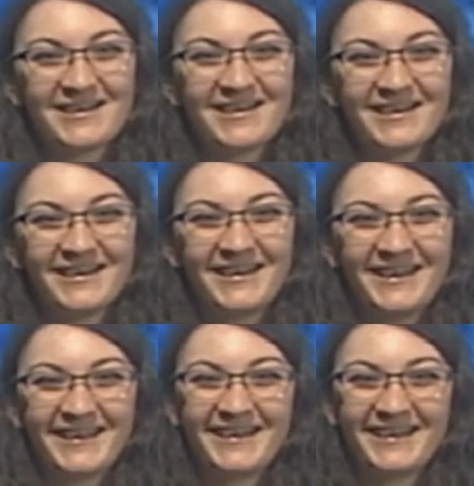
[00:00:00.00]

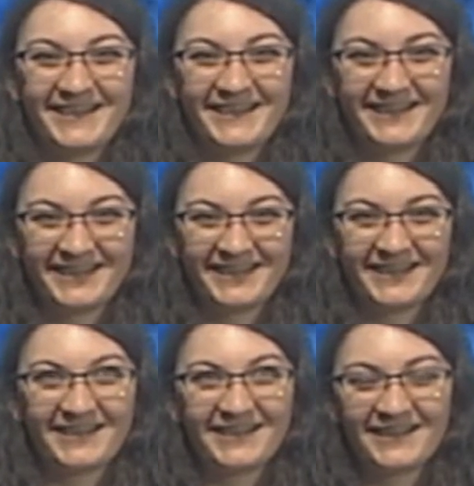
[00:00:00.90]

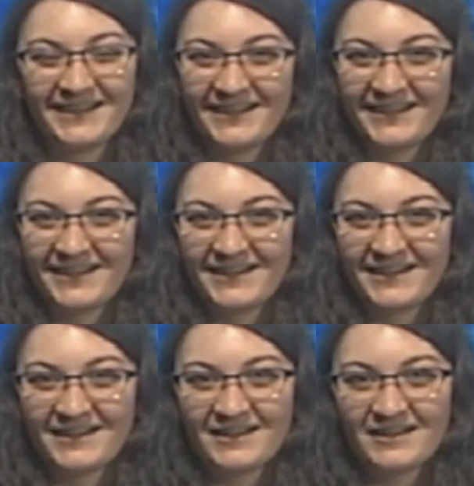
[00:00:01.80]

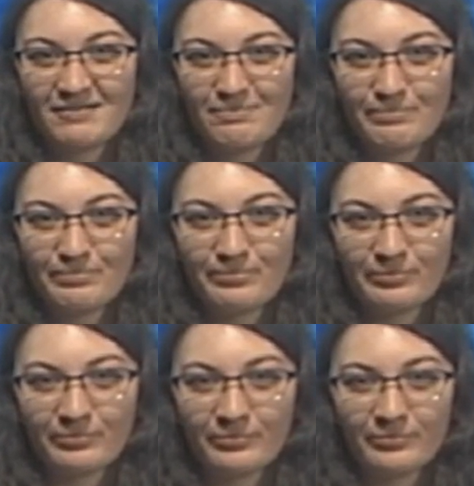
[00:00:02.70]

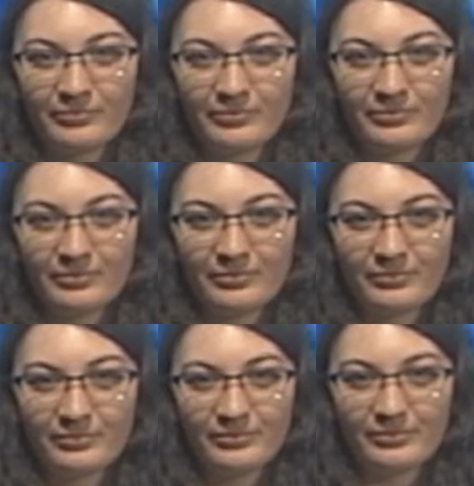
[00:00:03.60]

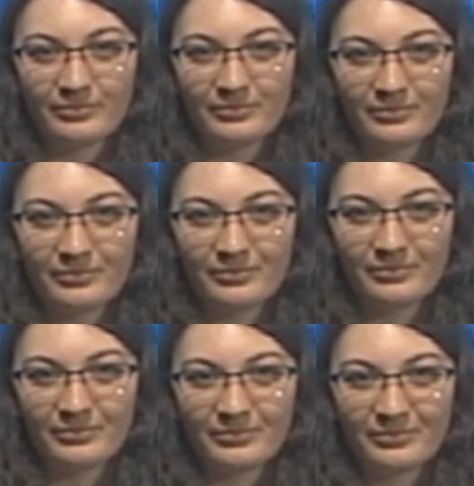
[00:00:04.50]

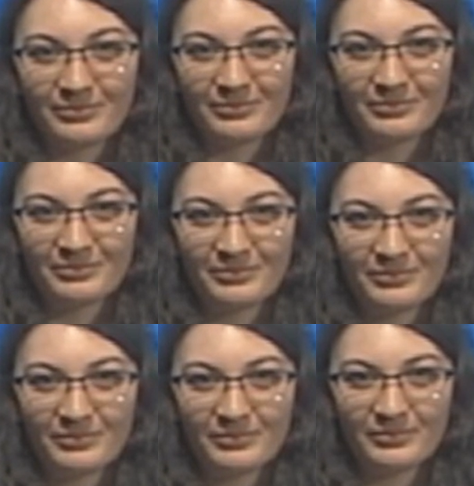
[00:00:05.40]

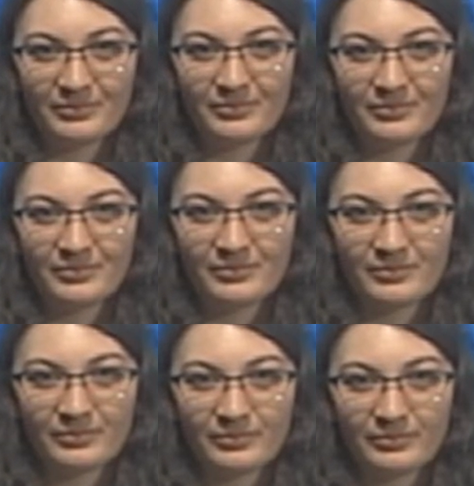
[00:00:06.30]

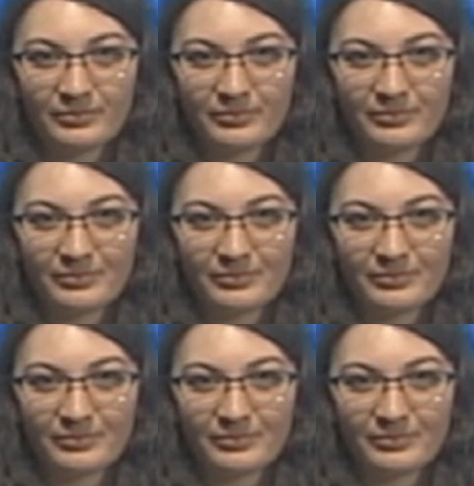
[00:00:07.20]
(silent)